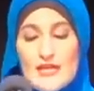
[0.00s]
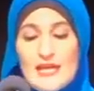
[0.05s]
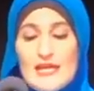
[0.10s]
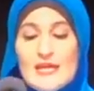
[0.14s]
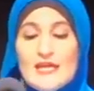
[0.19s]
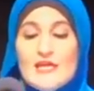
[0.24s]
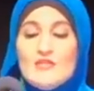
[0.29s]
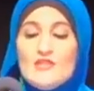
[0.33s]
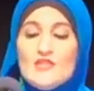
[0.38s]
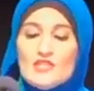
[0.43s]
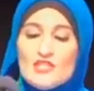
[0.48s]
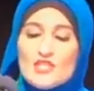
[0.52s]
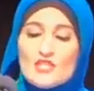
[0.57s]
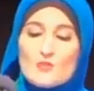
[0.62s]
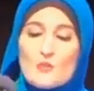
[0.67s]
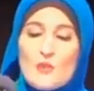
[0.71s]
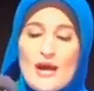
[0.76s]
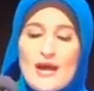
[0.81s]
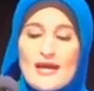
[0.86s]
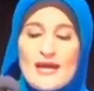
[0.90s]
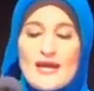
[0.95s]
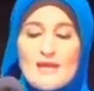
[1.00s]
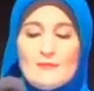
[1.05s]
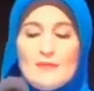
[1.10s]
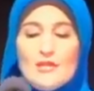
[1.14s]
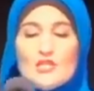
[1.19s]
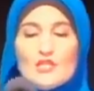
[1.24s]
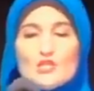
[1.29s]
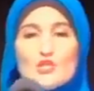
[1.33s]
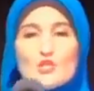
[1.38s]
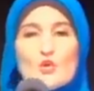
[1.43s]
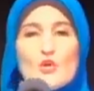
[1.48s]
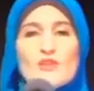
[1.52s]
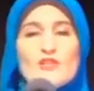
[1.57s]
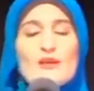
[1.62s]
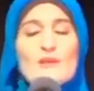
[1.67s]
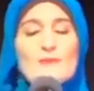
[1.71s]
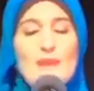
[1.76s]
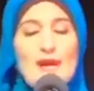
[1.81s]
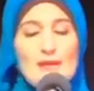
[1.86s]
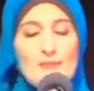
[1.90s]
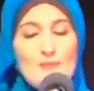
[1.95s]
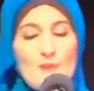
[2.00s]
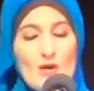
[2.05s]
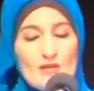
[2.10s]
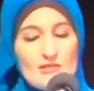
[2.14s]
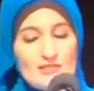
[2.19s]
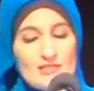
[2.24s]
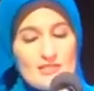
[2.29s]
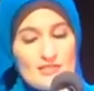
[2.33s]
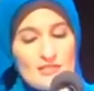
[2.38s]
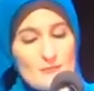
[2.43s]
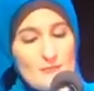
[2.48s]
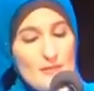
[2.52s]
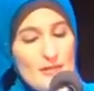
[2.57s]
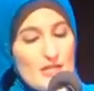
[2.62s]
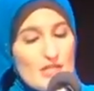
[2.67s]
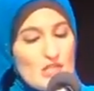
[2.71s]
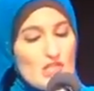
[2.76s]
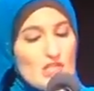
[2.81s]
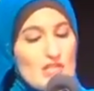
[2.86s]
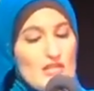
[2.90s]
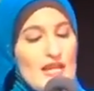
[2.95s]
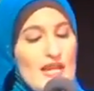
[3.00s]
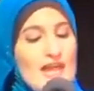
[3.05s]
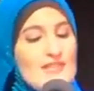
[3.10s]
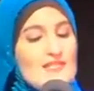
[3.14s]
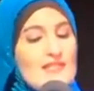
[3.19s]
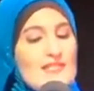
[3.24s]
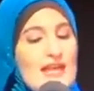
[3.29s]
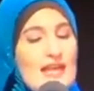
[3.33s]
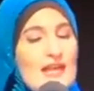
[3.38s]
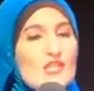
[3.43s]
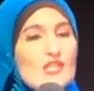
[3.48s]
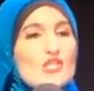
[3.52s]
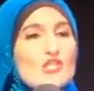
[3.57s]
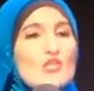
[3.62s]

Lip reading: This is why I made sure that my participation as a national